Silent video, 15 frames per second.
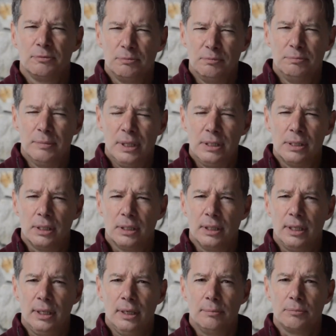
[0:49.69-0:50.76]

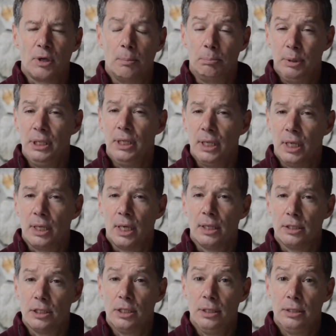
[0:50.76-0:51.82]
basically competing
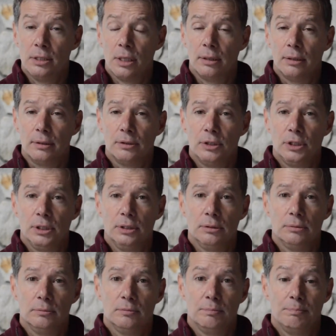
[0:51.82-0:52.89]
against each other
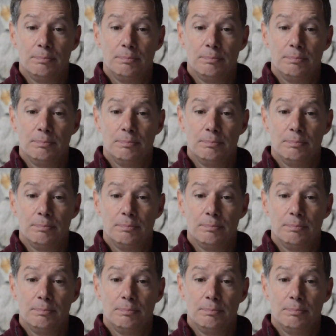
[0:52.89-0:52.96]
to